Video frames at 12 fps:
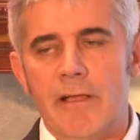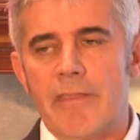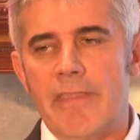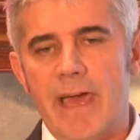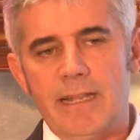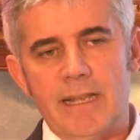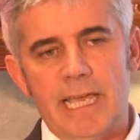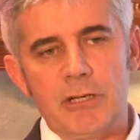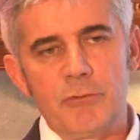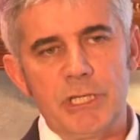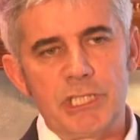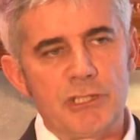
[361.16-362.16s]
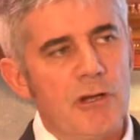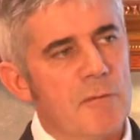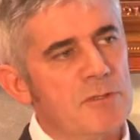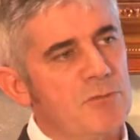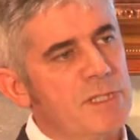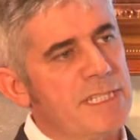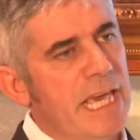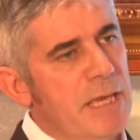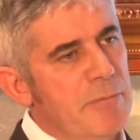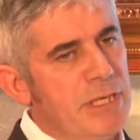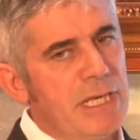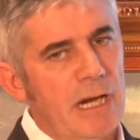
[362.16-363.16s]
That language comes with
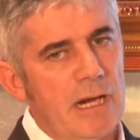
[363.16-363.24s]
A P